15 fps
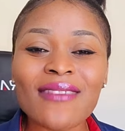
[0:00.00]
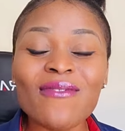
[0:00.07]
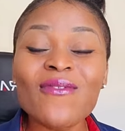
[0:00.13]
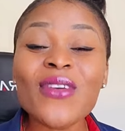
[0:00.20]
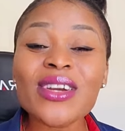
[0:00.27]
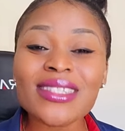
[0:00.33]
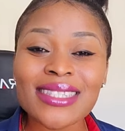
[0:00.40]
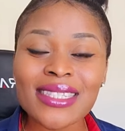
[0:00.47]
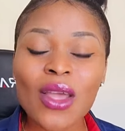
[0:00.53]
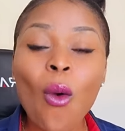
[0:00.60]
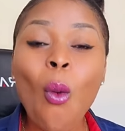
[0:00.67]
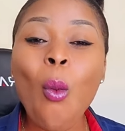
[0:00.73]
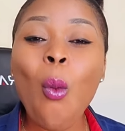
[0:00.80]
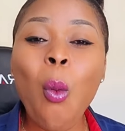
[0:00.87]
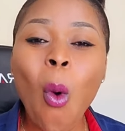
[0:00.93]
first
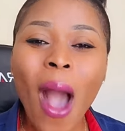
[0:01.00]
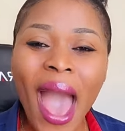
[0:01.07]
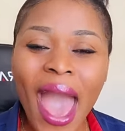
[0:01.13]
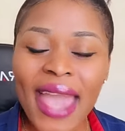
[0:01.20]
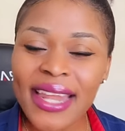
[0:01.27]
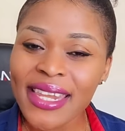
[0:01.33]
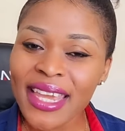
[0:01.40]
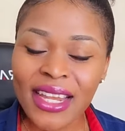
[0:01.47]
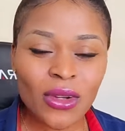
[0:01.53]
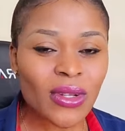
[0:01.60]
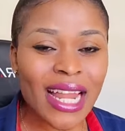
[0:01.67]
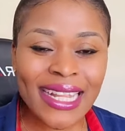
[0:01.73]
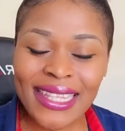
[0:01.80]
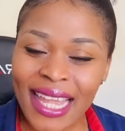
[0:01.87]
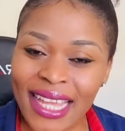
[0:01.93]
why they are
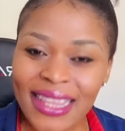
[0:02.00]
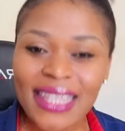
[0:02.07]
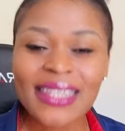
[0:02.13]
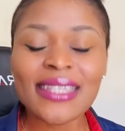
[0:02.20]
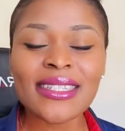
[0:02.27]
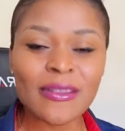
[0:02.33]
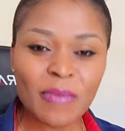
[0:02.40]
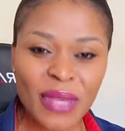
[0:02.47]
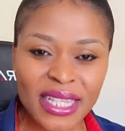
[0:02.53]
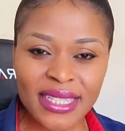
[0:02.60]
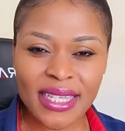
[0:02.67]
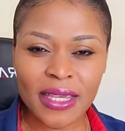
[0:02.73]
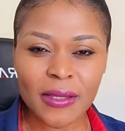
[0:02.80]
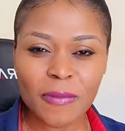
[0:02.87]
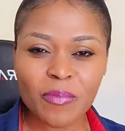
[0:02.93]
not attending this
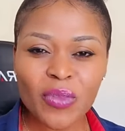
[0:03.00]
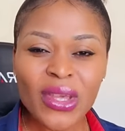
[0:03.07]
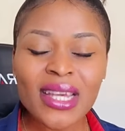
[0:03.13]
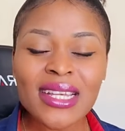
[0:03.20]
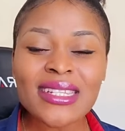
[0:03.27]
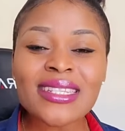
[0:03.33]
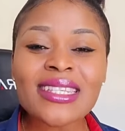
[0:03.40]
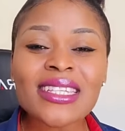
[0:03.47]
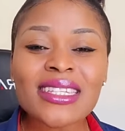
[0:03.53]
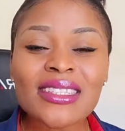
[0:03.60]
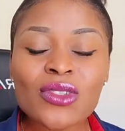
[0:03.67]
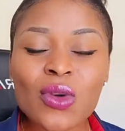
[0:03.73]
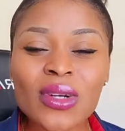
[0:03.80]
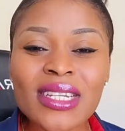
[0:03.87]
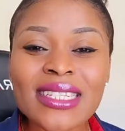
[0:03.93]
meeting, seeking
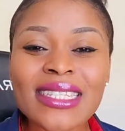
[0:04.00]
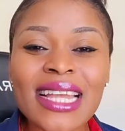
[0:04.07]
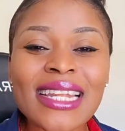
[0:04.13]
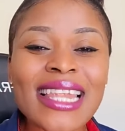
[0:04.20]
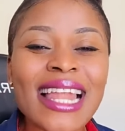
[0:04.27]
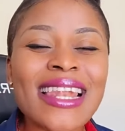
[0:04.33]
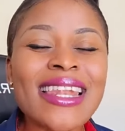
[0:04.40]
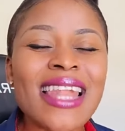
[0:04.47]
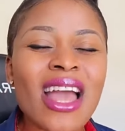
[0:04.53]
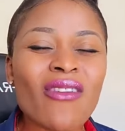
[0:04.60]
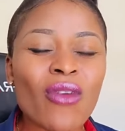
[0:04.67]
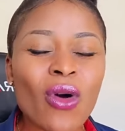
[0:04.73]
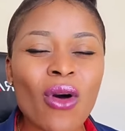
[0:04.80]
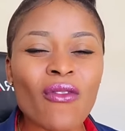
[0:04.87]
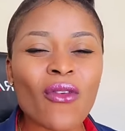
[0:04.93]
to understand their
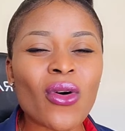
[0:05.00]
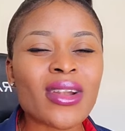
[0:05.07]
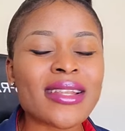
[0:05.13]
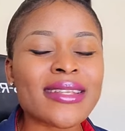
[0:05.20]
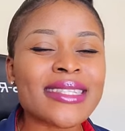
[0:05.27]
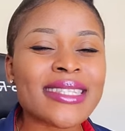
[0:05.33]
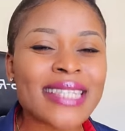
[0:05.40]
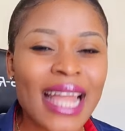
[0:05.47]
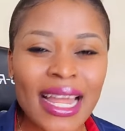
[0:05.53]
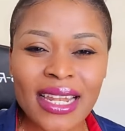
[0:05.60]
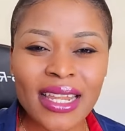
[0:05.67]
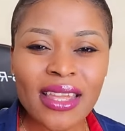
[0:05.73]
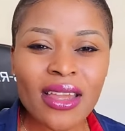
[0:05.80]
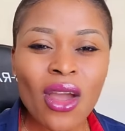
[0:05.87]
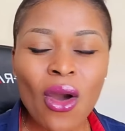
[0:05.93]
level of
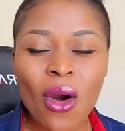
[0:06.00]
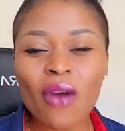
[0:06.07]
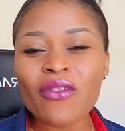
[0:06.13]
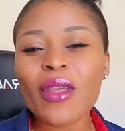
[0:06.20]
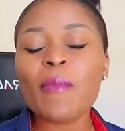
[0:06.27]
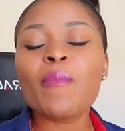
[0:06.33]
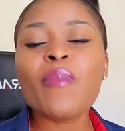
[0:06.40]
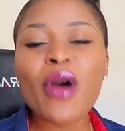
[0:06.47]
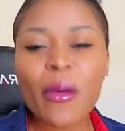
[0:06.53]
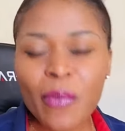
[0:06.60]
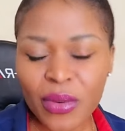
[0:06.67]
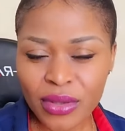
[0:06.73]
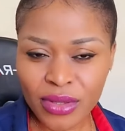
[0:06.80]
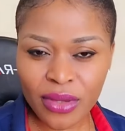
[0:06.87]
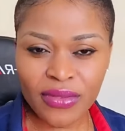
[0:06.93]
understanding of the
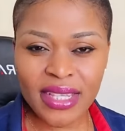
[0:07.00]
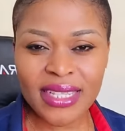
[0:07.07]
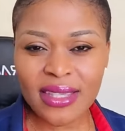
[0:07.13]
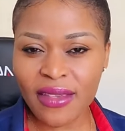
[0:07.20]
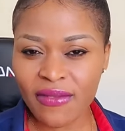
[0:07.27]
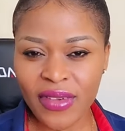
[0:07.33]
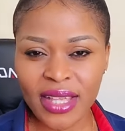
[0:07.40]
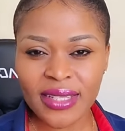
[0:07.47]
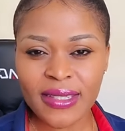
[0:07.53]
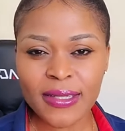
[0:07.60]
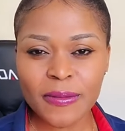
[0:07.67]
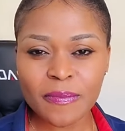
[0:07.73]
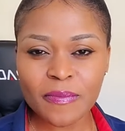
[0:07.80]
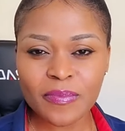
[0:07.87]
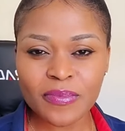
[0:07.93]
purpose of this
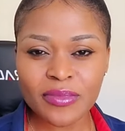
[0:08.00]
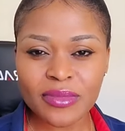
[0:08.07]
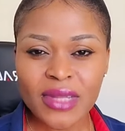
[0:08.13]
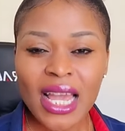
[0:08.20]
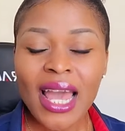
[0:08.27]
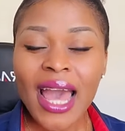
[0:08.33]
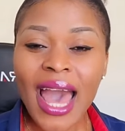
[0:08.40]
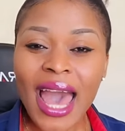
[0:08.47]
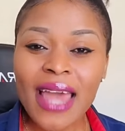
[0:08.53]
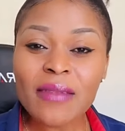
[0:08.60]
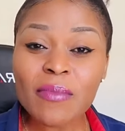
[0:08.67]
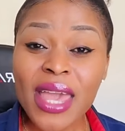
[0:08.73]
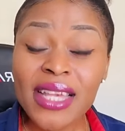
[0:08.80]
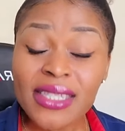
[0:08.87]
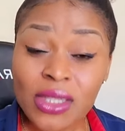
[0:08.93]
event. And
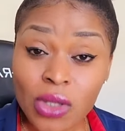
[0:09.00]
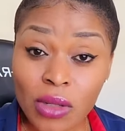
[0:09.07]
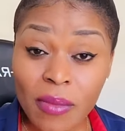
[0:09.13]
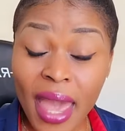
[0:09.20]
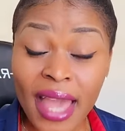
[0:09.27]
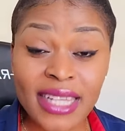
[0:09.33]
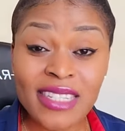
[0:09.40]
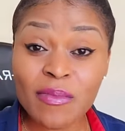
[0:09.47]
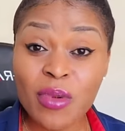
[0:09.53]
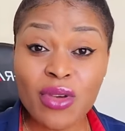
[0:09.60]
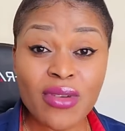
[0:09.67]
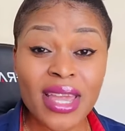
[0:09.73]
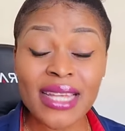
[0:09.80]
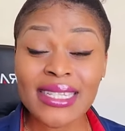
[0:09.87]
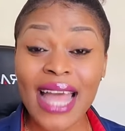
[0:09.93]
based on my
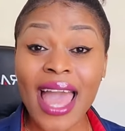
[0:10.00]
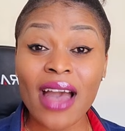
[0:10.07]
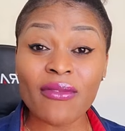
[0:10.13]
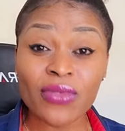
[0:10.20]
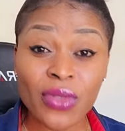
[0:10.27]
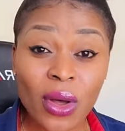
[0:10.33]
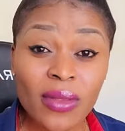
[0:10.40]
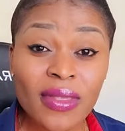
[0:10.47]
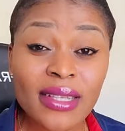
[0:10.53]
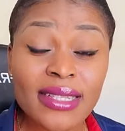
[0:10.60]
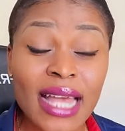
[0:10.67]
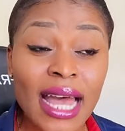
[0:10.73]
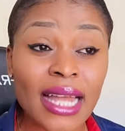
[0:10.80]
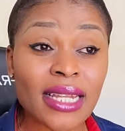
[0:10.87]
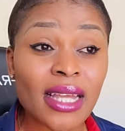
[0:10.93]
experience, I have done this,
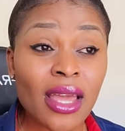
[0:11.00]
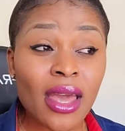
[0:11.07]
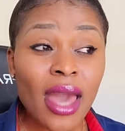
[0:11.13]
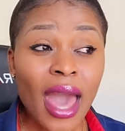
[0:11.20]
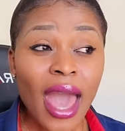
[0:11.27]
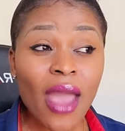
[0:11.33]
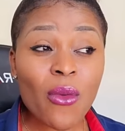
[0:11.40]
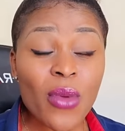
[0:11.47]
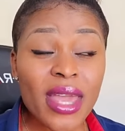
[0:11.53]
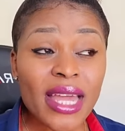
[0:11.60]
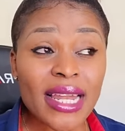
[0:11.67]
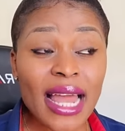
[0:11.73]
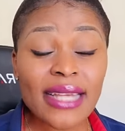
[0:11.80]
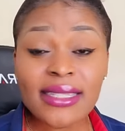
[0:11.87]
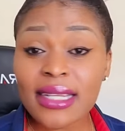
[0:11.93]
and I
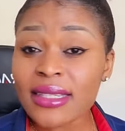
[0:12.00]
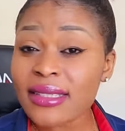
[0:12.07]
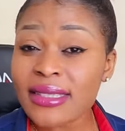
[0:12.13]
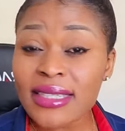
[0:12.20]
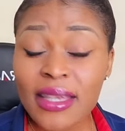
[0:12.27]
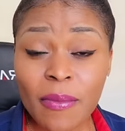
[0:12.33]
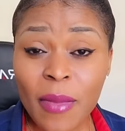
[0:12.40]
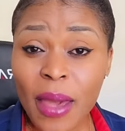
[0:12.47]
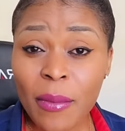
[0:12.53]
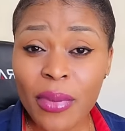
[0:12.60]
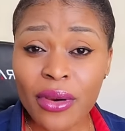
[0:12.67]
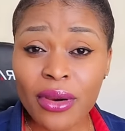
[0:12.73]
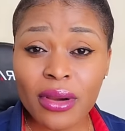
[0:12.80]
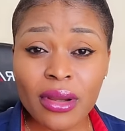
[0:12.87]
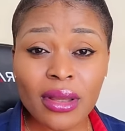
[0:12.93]
realized that the team
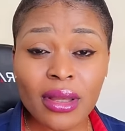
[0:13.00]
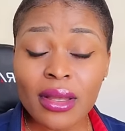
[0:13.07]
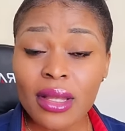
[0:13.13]
member